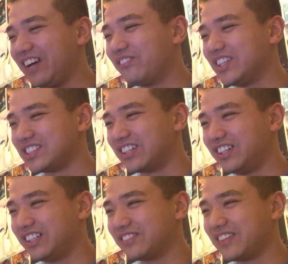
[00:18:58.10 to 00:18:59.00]
that must
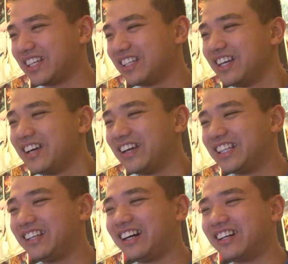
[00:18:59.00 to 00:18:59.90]
hurt, man.
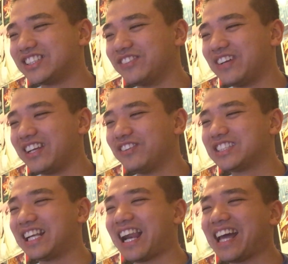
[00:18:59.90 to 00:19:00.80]
And then Archer, man, he
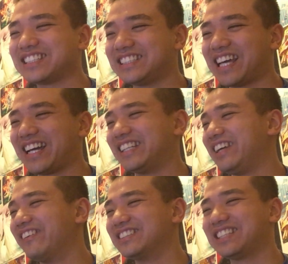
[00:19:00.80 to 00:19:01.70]
was the last stand,